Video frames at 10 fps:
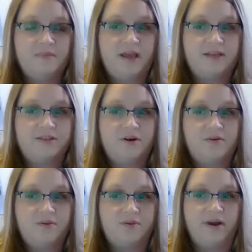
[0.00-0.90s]

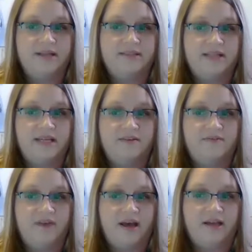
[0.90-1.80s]
External threats
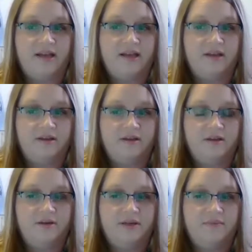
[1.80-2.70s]
identified
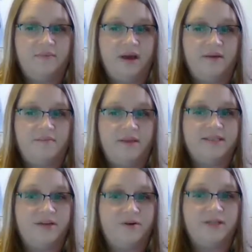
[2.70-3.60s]
included a
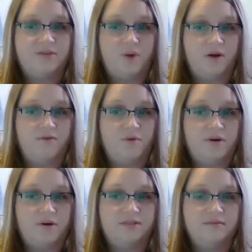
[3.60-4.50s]
decreased
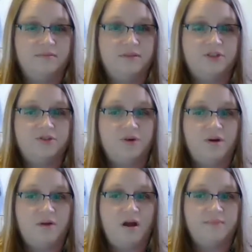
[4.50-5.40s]
workforce,
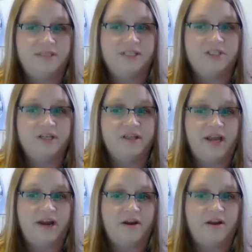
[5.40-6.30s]
strong competition in
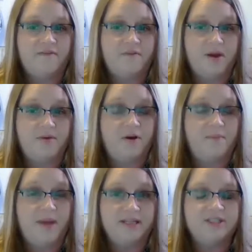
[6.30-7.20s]
the area for both our
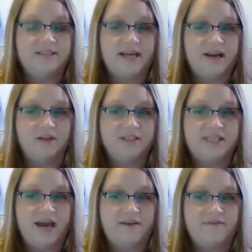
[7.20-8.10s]
patients and our
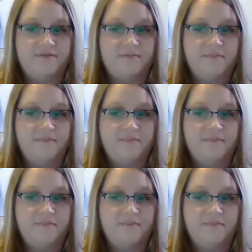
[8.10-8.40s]
staff,